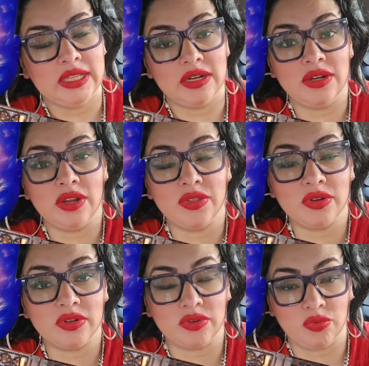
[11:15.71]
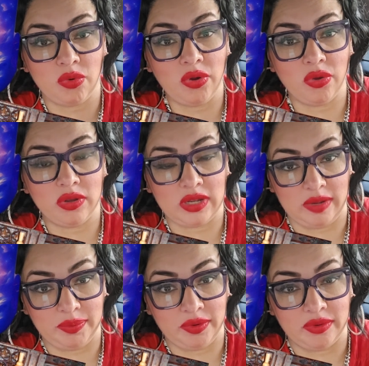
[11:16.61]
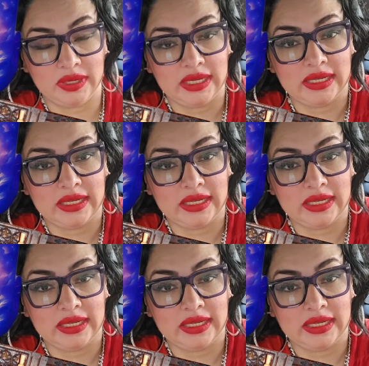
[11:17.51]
Then another royal couple